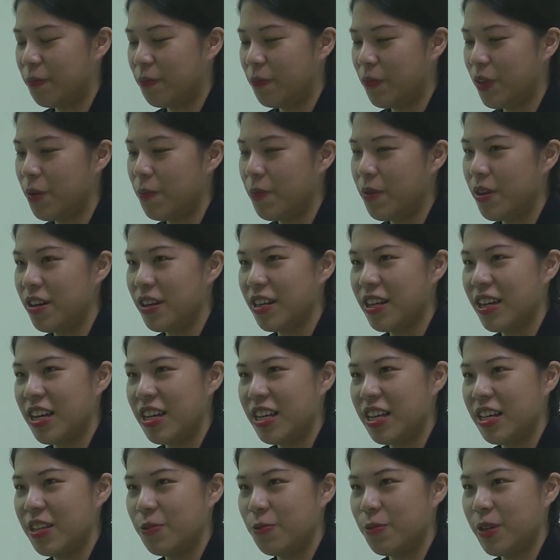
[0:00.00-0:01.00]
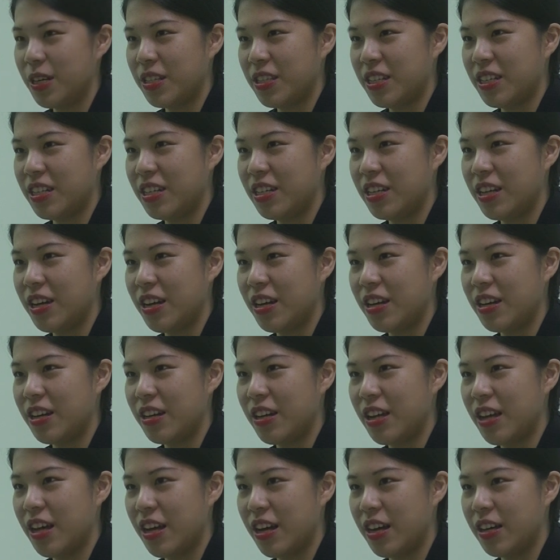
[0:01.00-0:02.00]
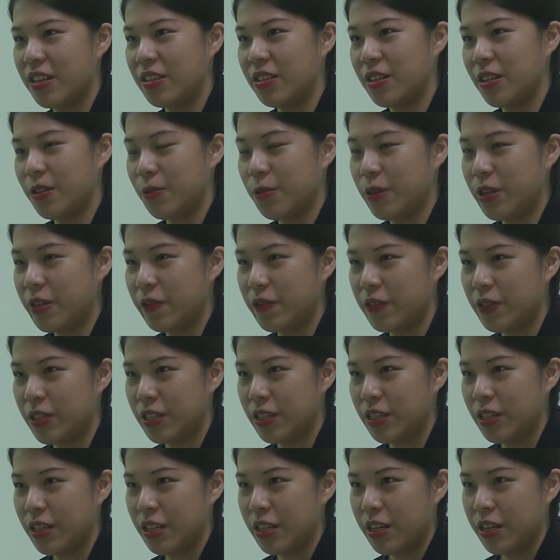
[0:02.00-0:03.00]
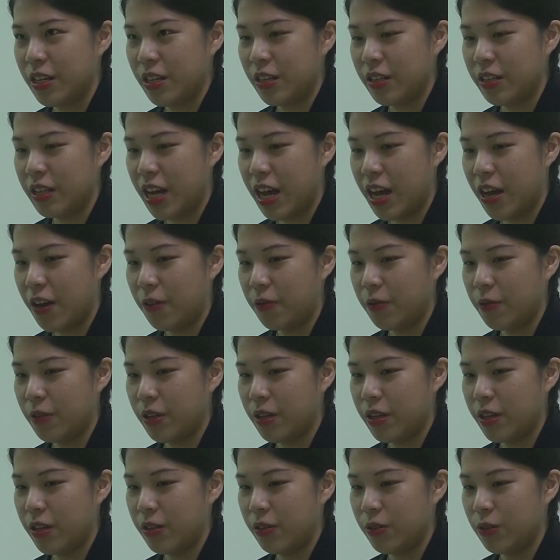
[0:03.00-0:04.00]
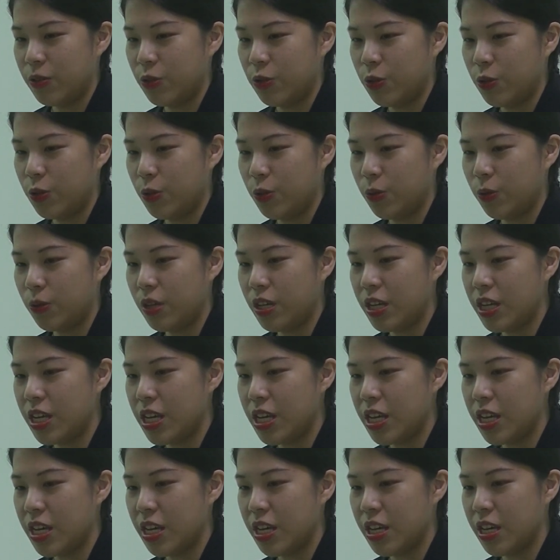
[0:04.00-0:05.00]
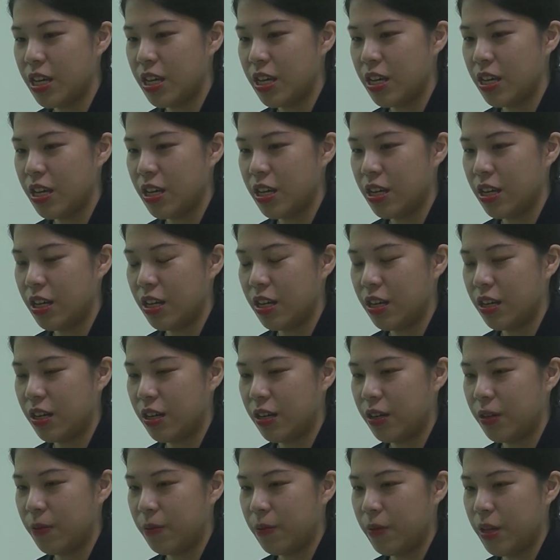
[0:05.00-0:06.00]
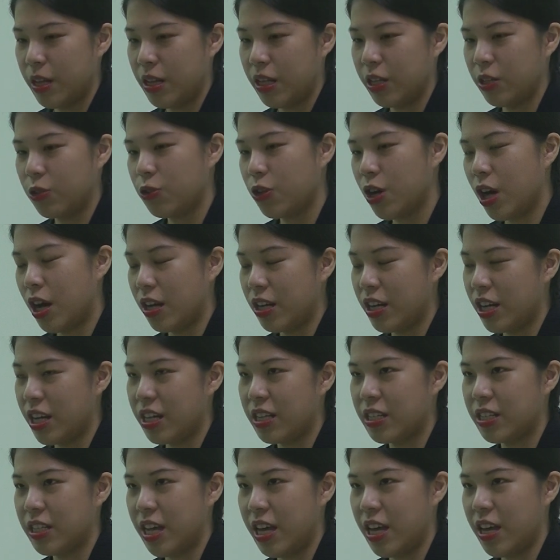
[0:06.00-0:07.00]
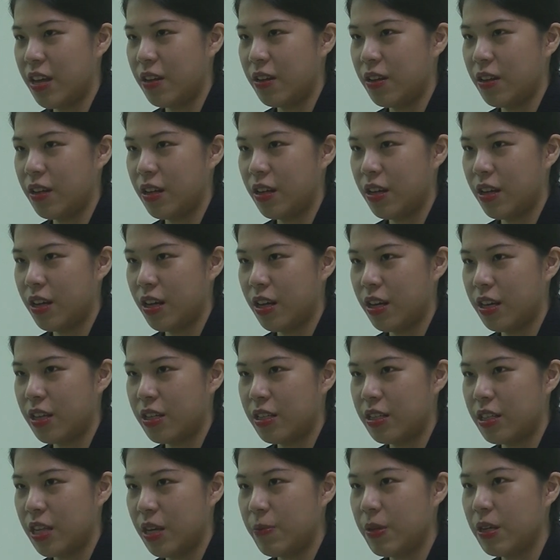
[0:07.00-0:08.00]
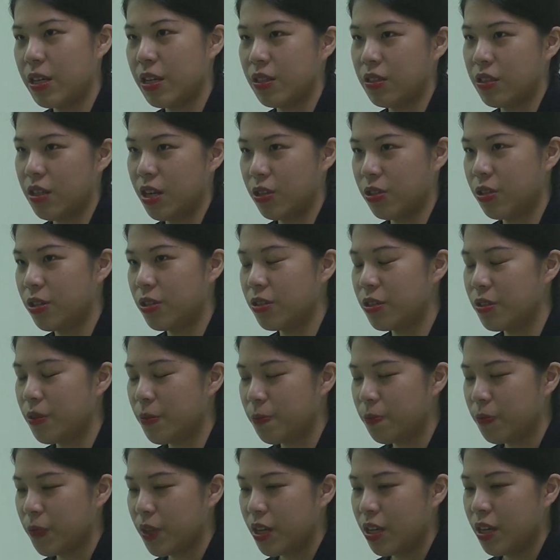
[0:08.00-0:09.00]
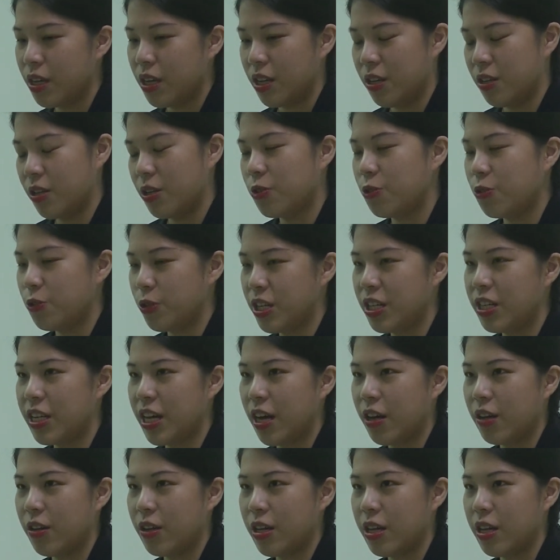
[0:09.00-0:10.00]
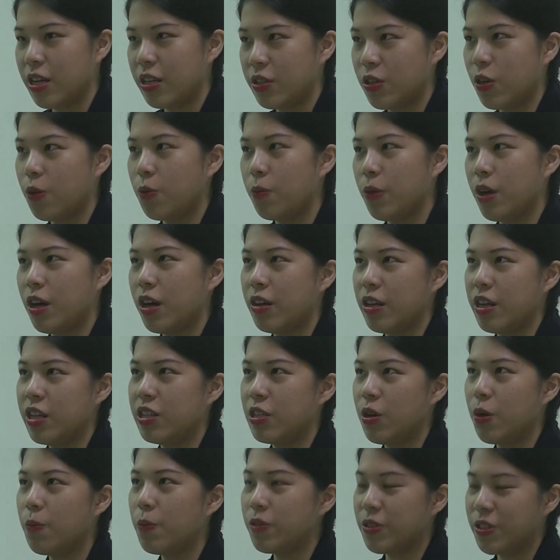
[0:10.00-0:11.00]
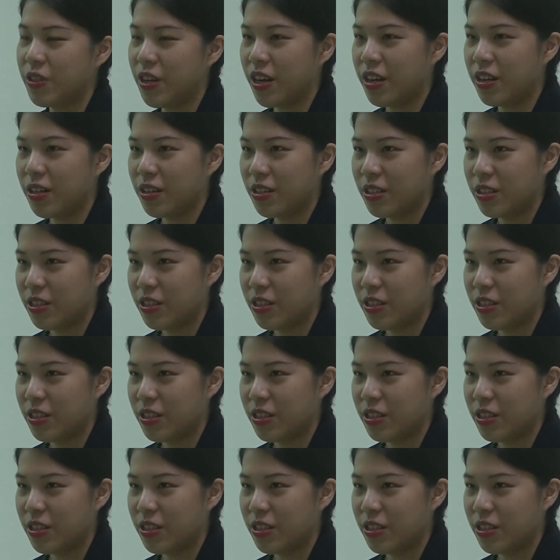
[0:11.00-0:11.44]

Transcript: American is raising their tariffs now to the electronics and semiconductors industry now. It's almost there.